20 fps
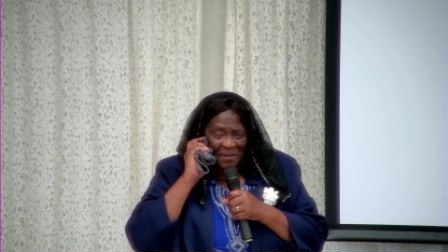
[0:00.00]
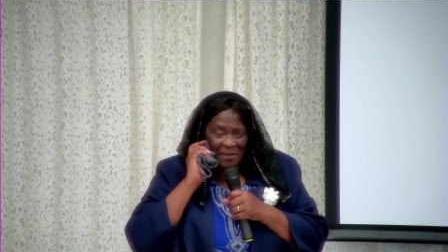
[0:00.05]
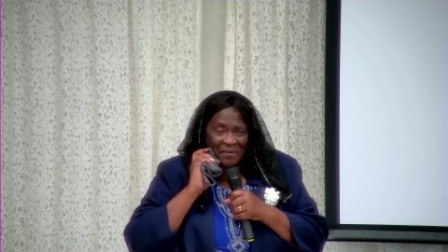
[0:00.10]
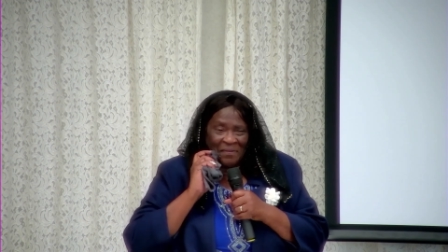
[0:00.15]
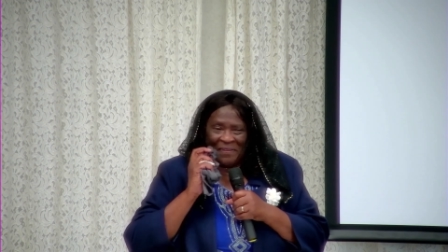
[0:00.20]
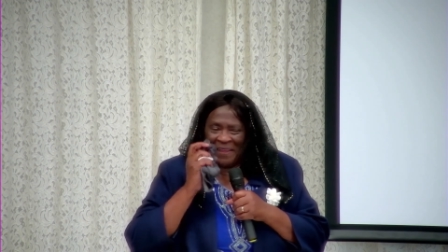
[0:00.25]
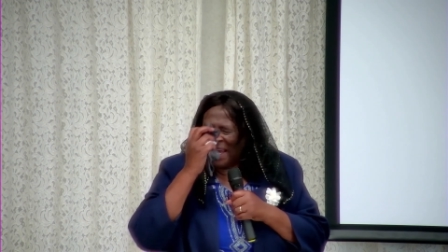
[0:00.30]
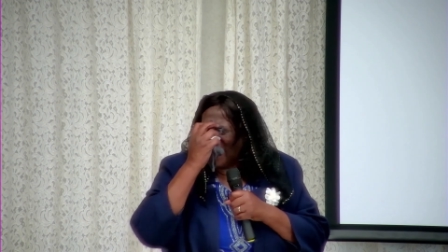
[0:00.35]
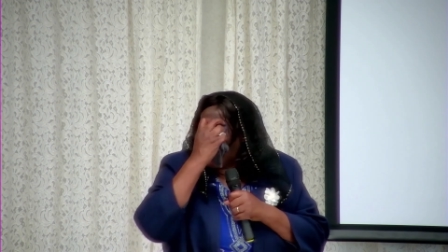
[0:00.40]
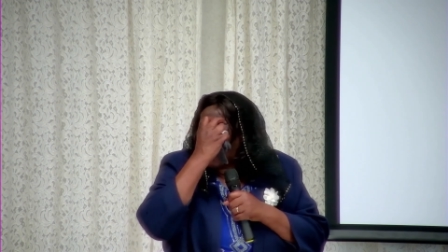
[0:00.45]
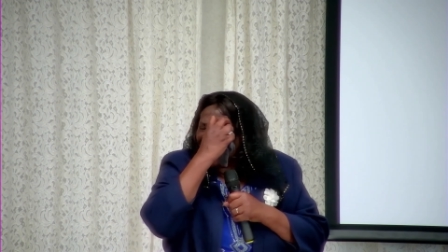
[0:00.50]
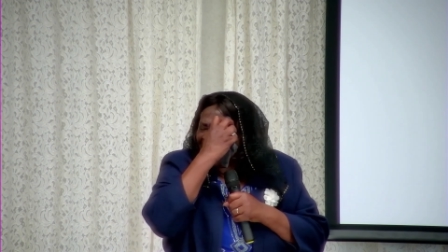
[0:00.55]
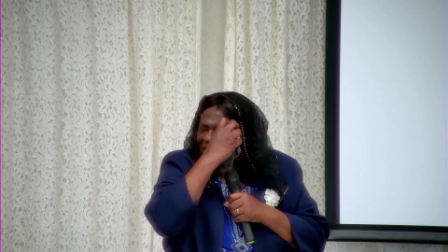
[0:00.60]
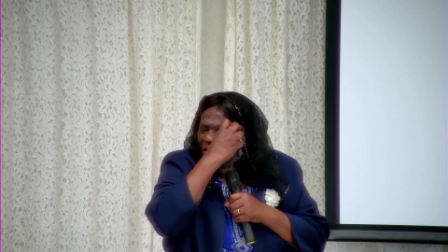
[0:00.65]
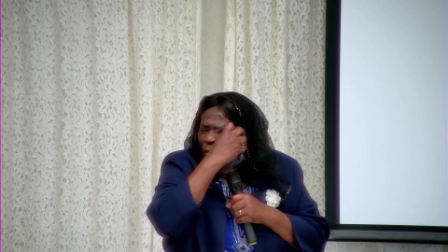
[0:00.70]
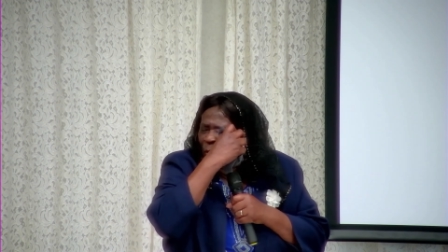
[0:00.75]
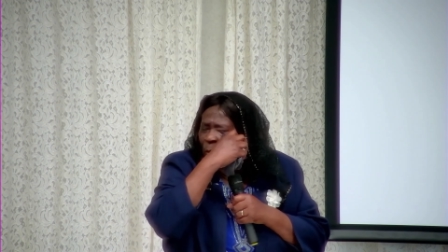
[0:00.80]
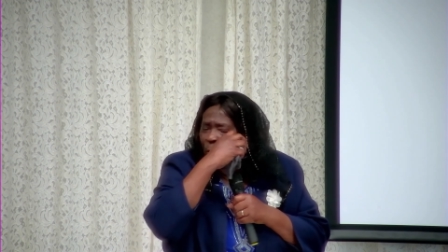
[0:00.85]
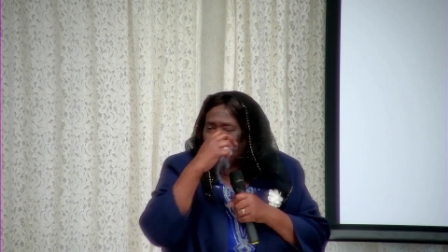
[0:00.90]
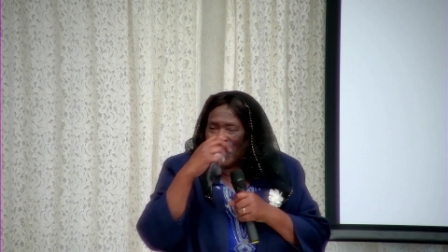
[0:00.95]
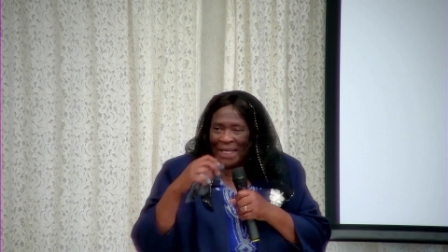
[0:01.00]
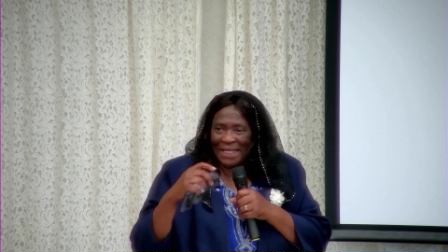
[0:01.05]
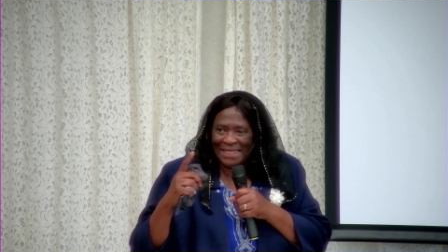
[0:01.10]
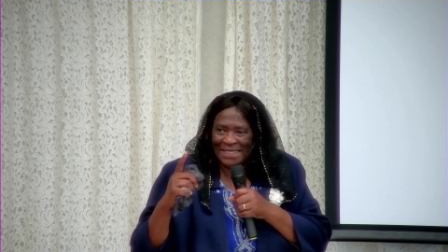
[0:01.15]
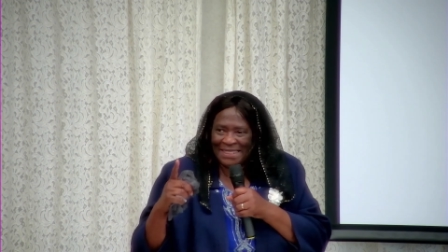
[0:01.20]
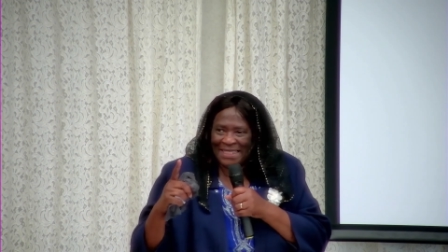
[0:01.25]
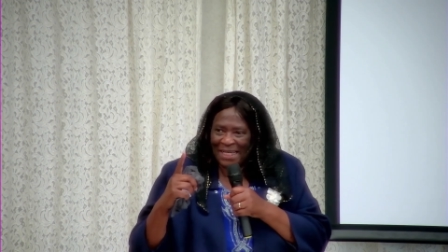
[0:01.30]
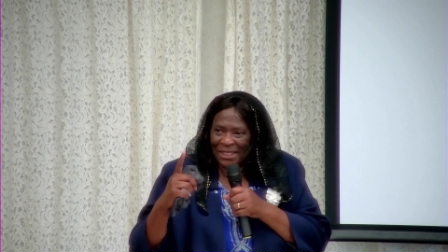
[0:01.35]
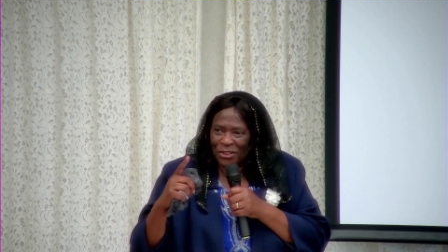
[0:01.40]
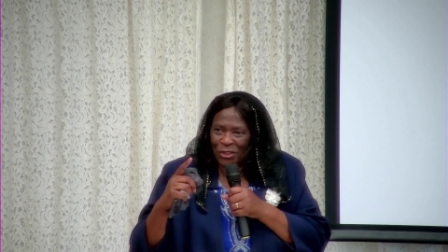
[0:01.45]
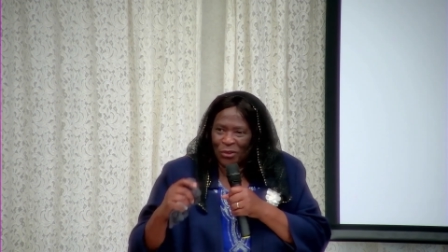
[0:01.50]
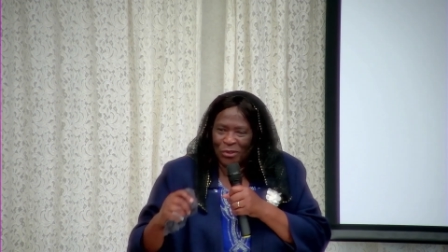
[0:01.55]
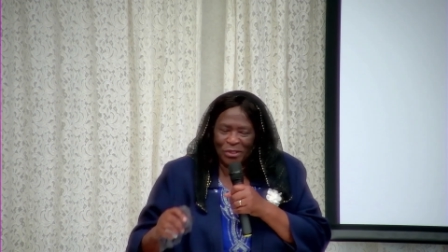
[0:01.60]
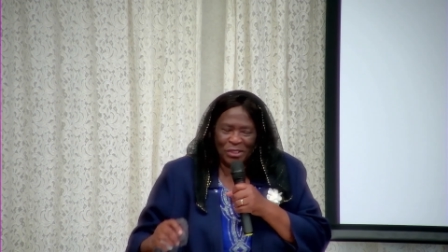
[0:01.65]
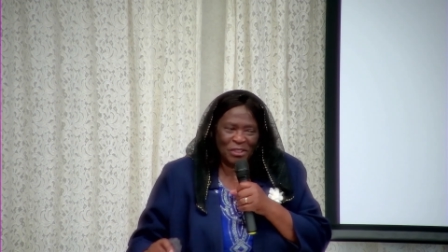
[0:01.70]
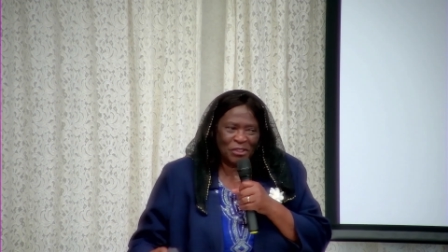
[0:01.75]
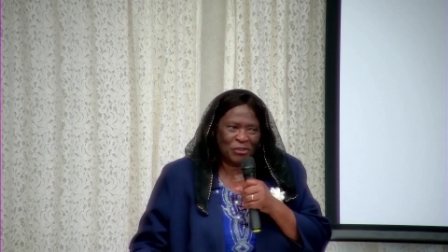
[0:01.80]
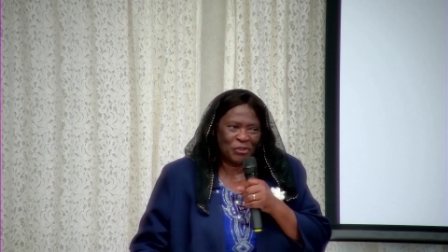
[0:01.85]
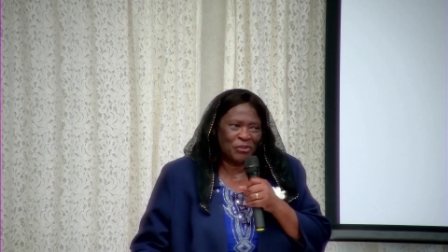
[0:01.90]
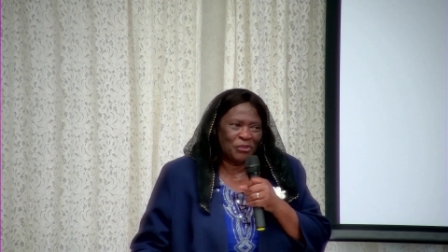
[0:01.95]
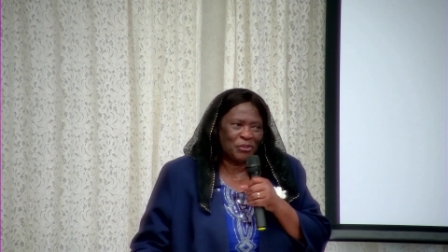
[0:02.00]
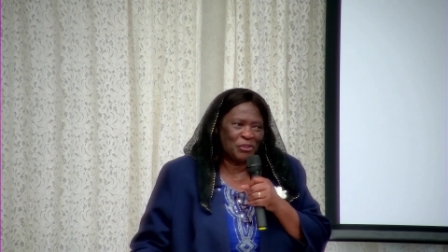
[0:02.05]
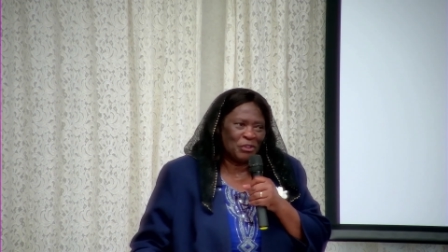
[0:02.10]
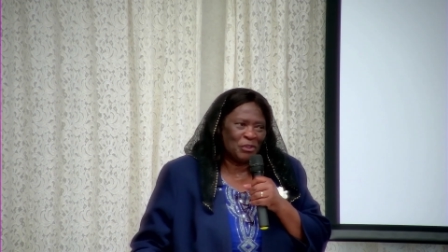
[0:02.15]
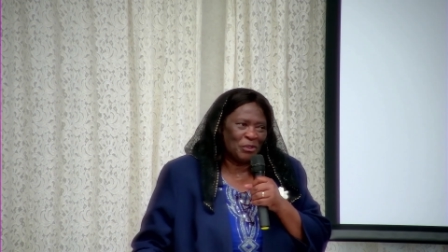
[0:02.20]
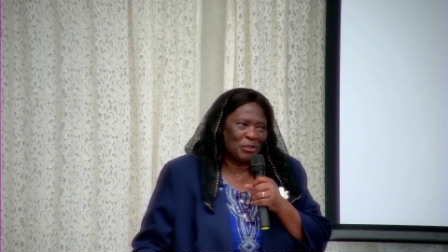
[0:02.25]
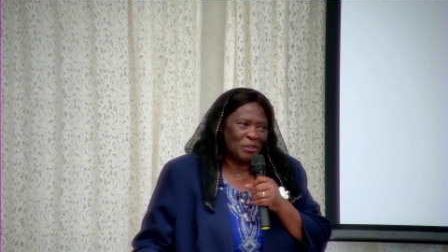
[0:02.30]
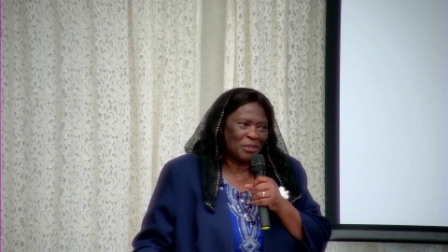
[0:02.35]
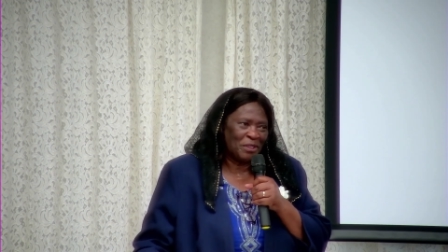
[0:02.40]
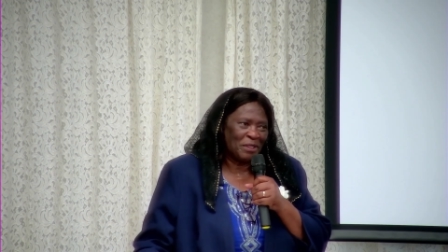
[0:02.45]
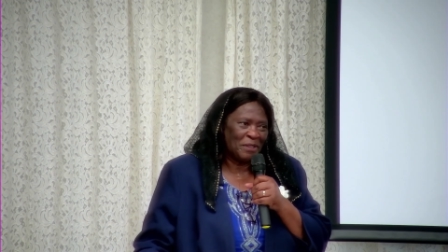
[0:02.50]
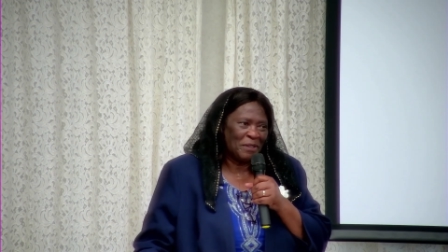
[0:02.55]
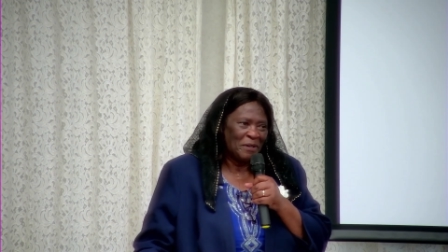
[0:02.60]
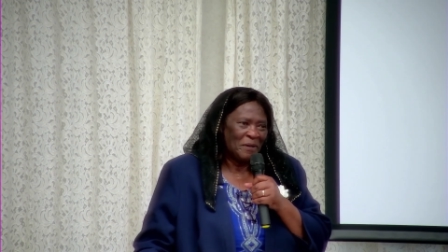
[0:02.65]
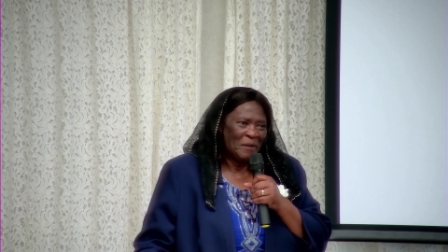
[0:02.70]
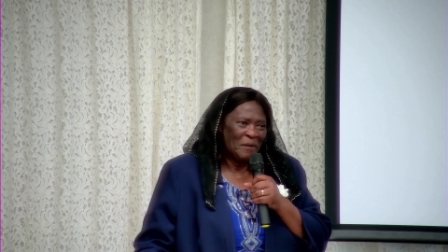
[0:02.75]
They hadn't quite yet understood